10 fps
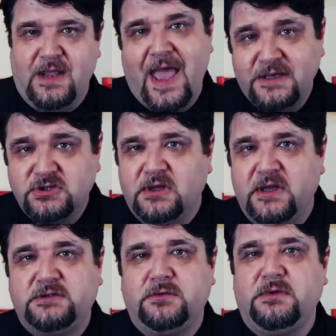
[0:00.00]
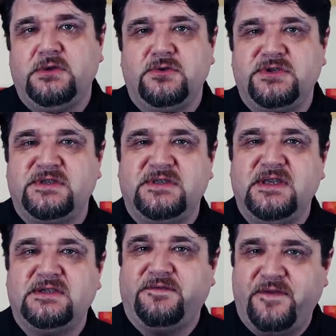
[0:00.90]
The isolator reduces
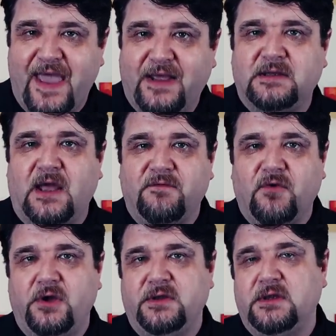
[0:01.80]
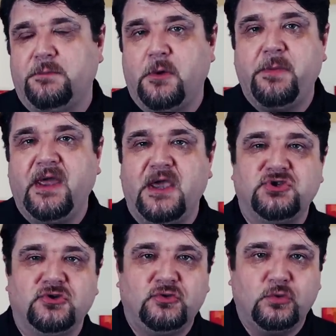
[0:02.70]
this effect, avoiding the
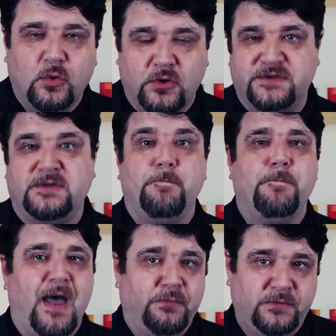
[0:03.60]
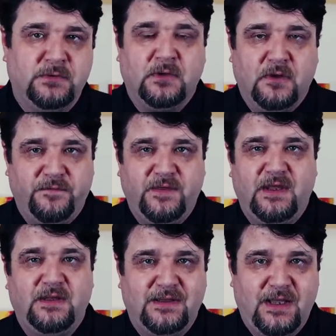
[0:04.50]
propagation towards the mouth of
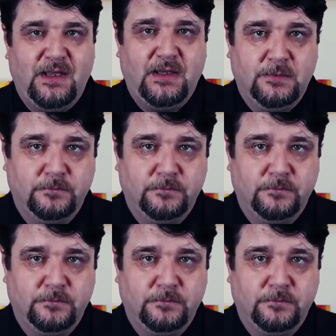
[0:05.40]
the intake.